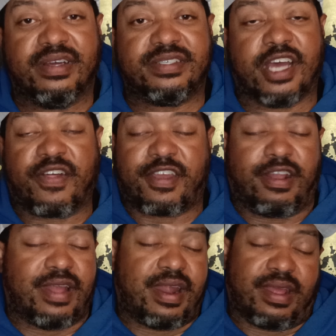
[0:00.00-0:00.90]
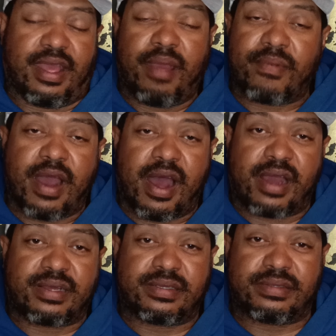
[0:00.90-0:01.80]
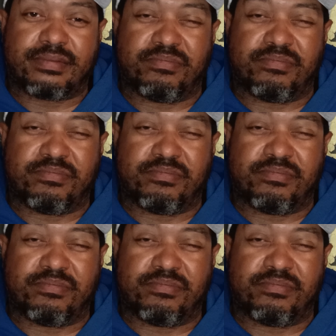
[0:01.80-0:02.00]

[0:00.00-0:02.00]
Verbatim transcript: South Carolina Gamecocks.